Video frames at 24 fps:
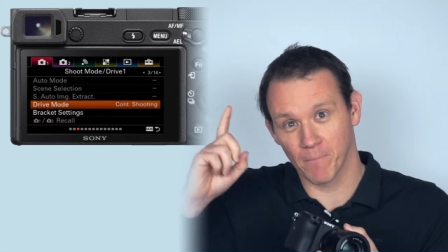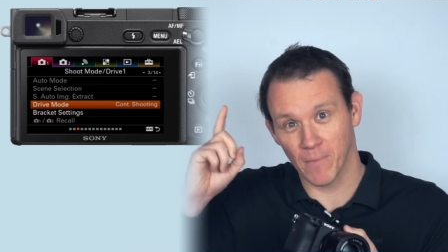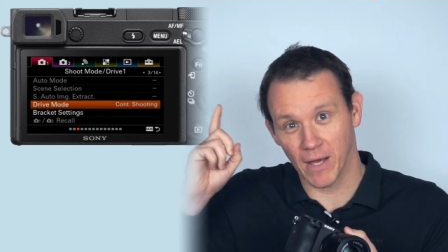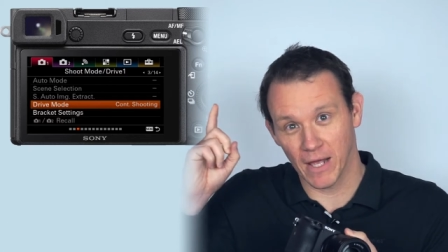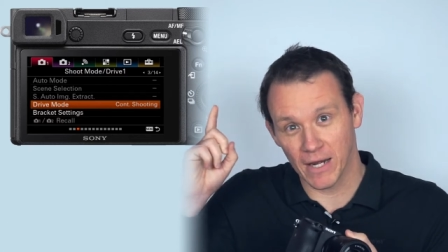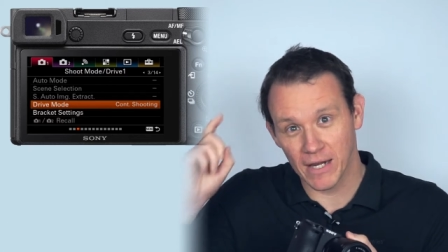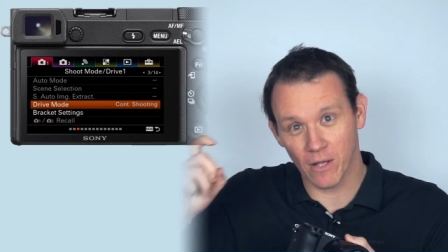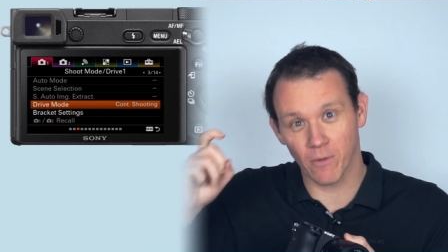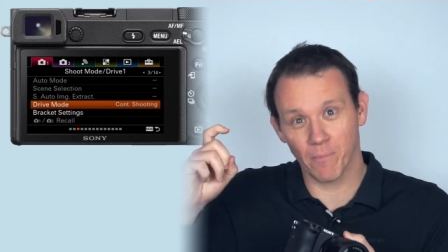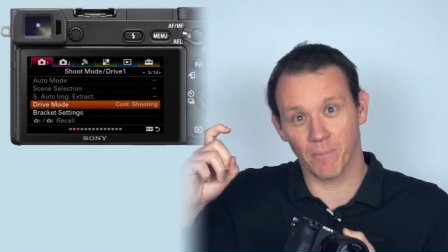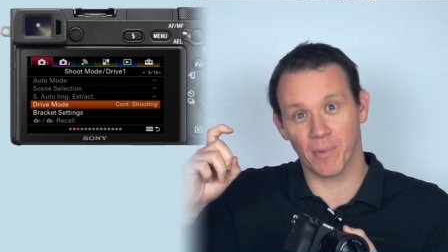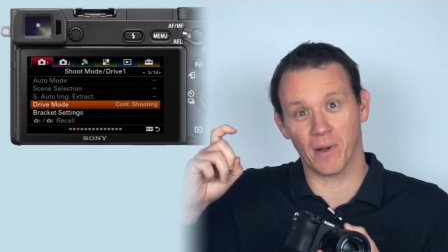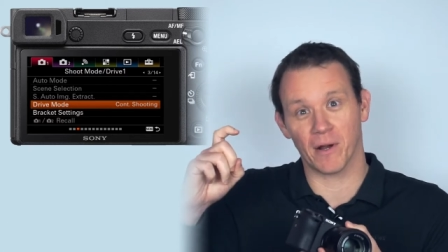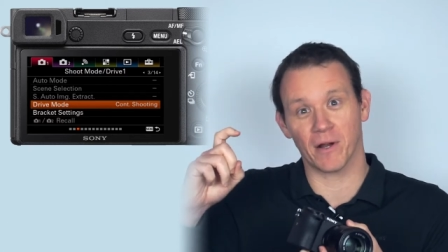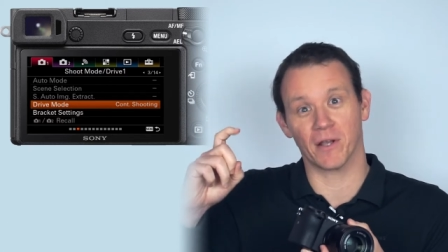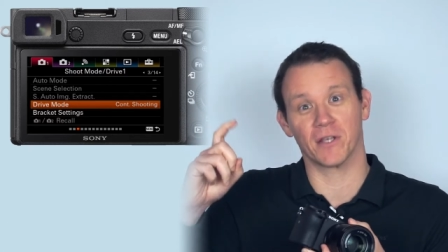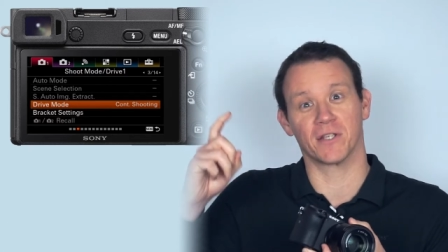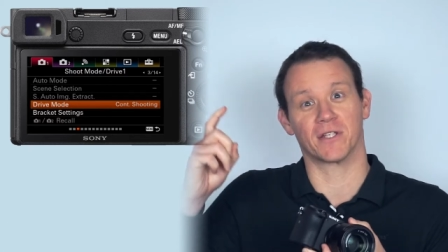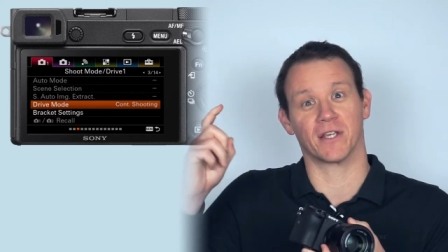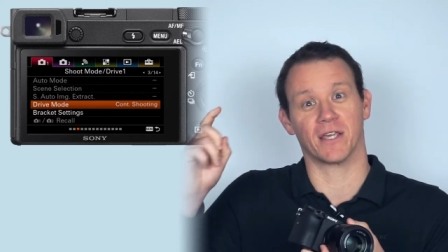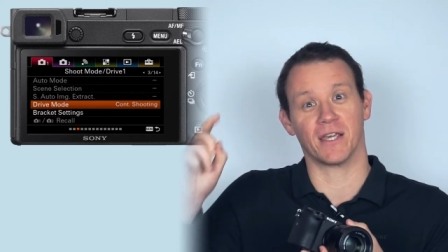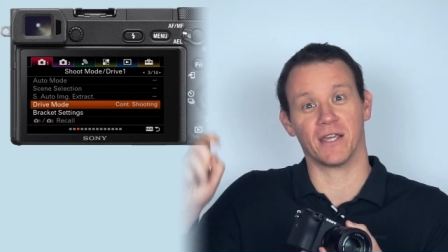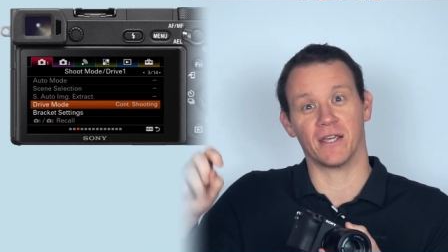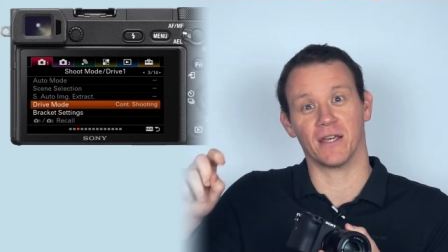a little
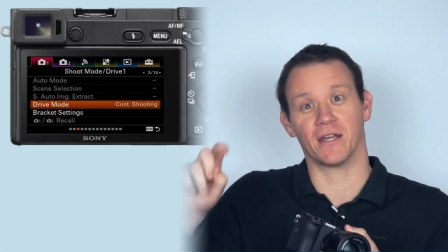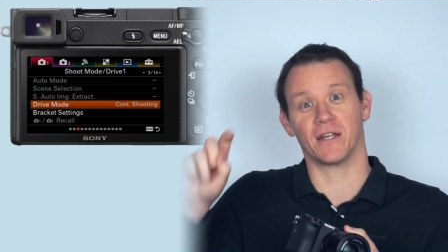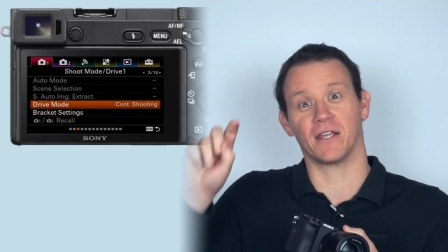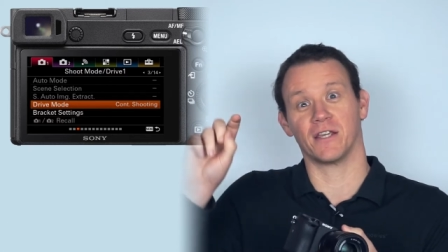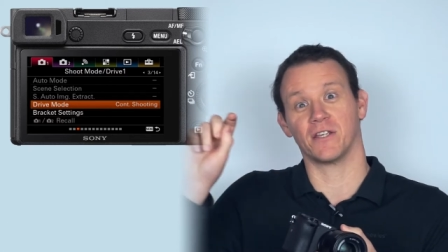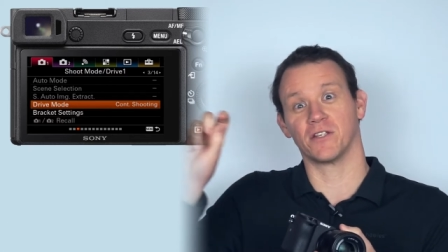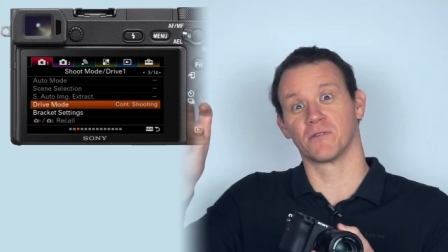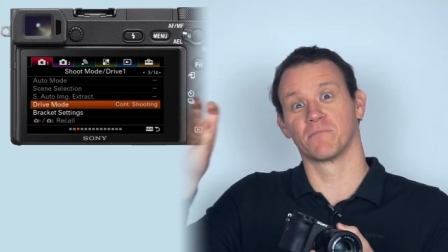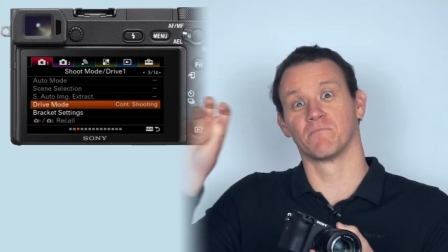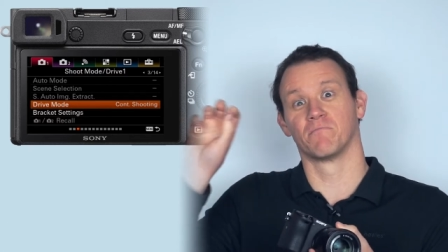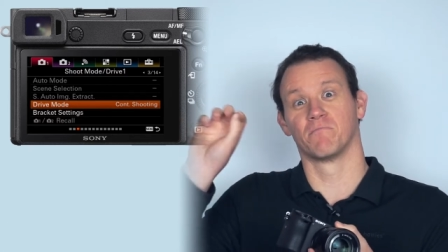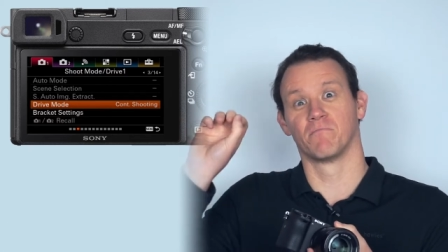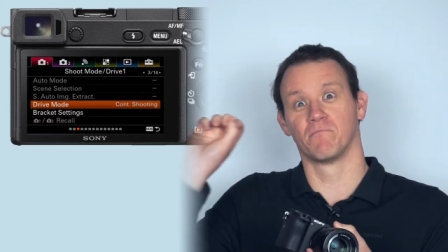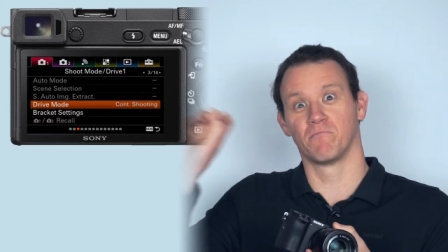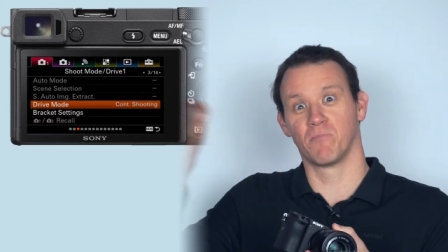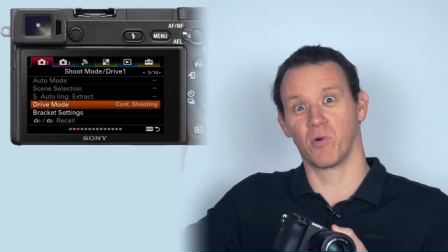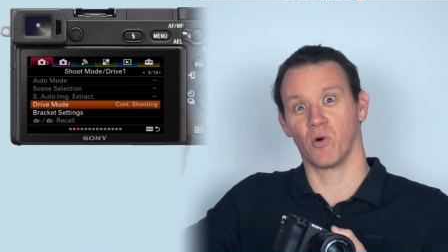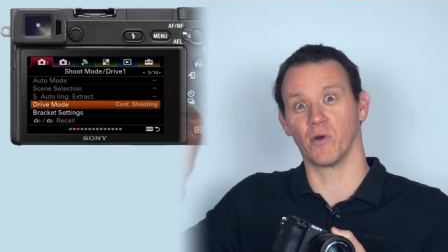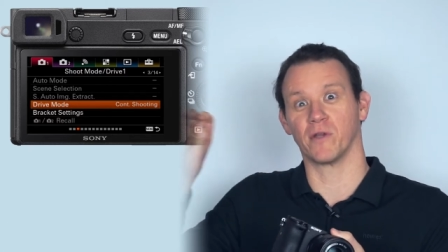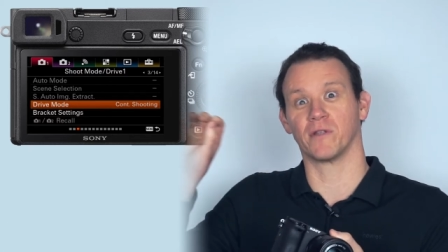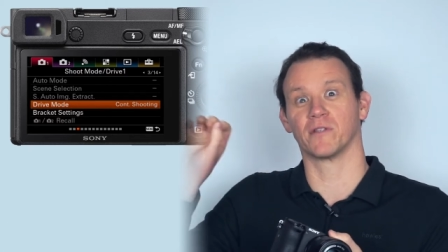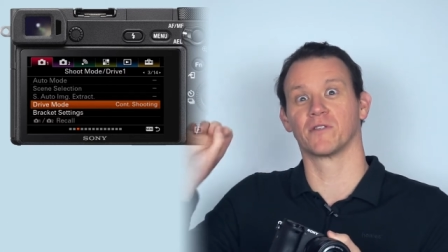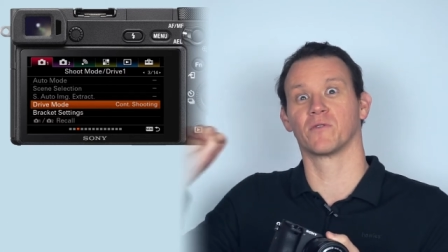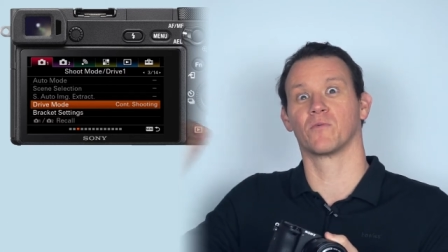burst at each
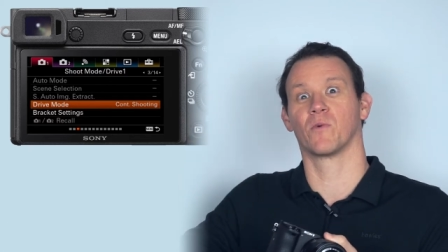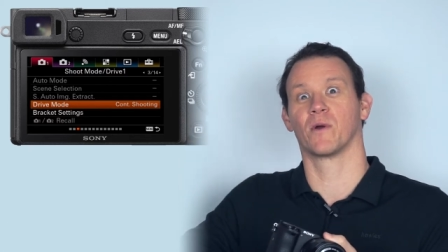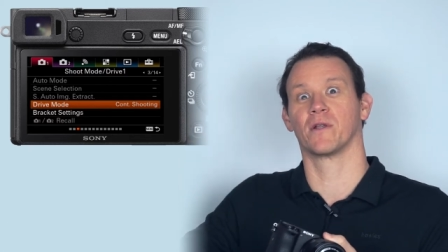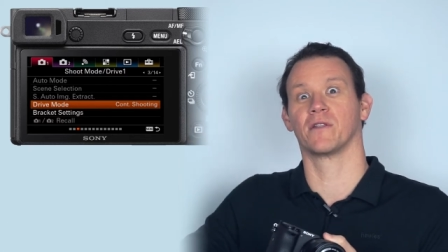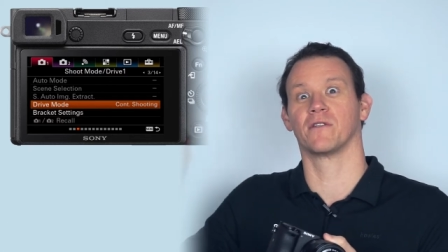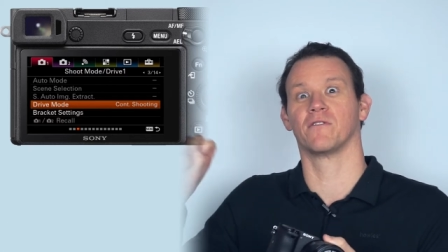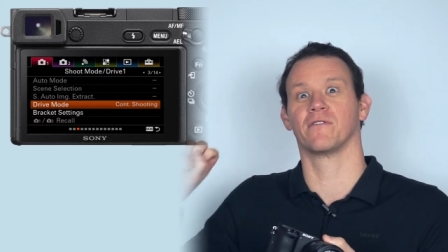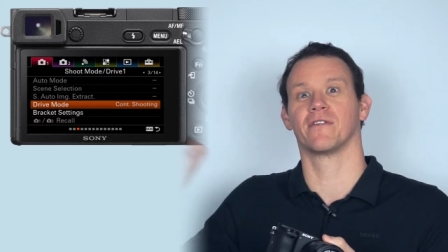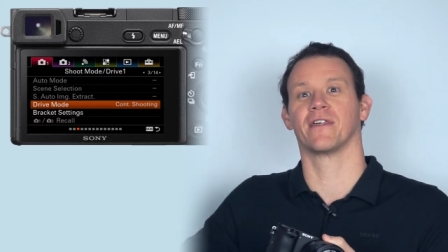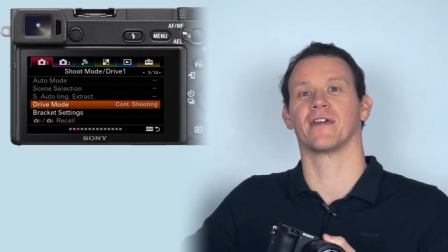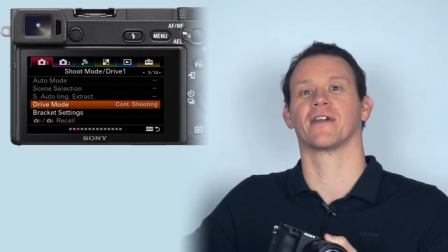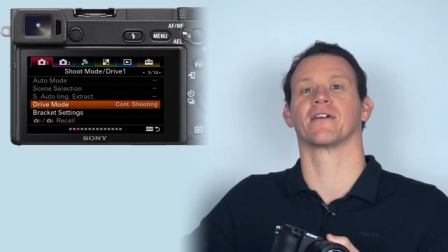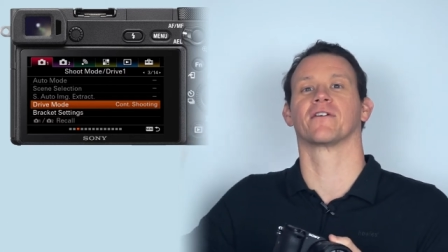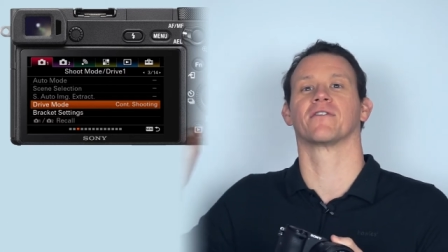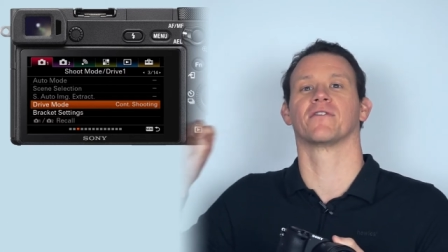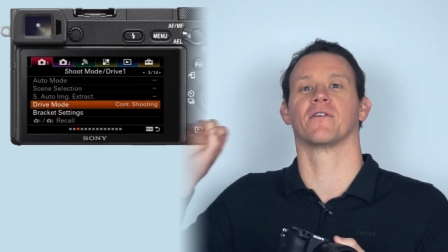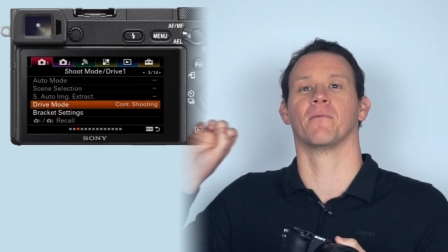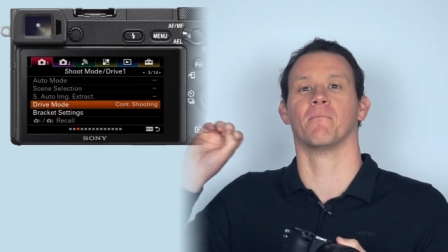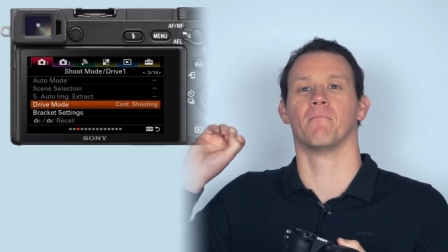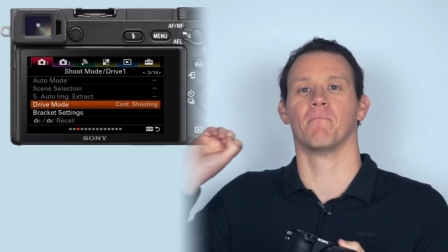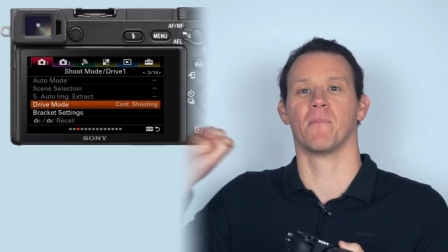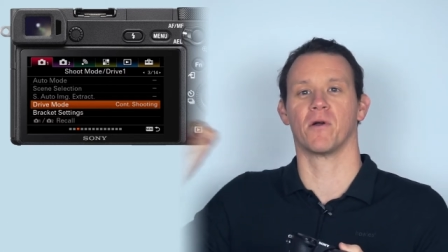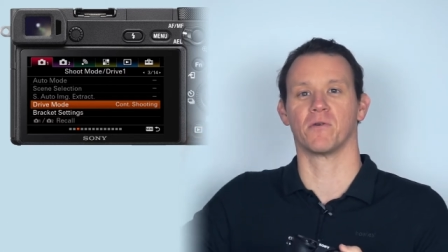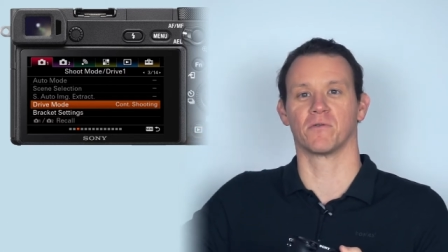point when you think
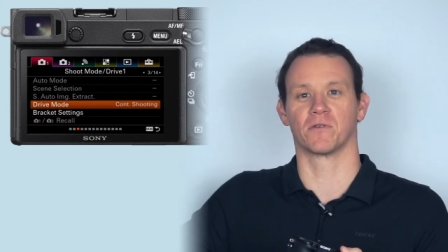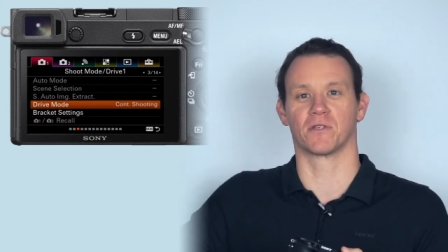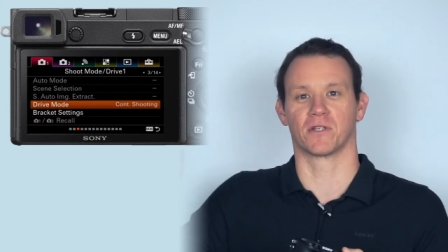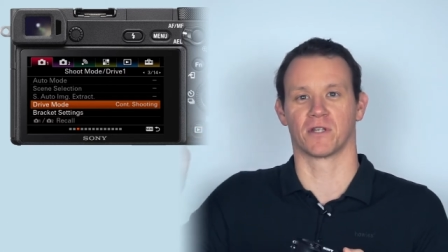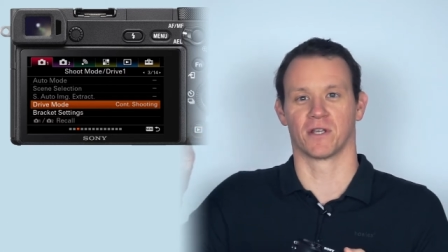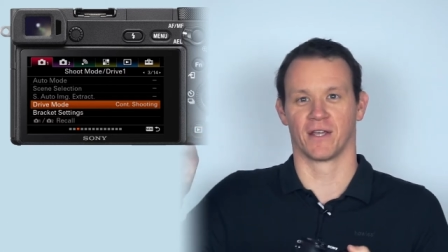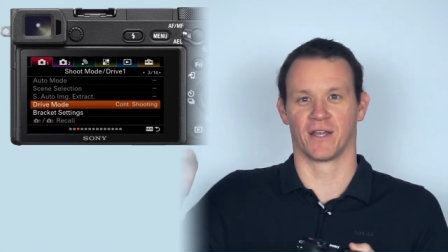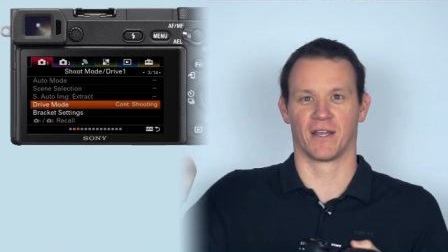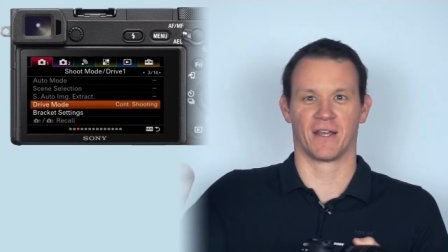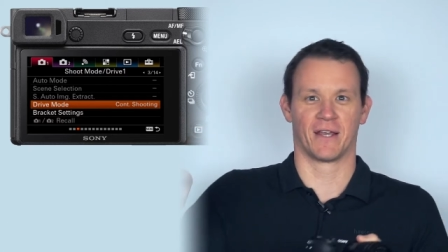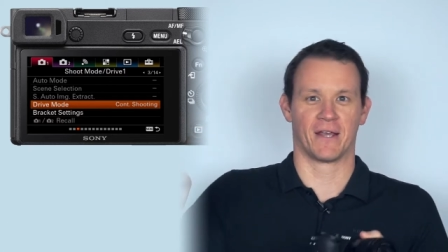the most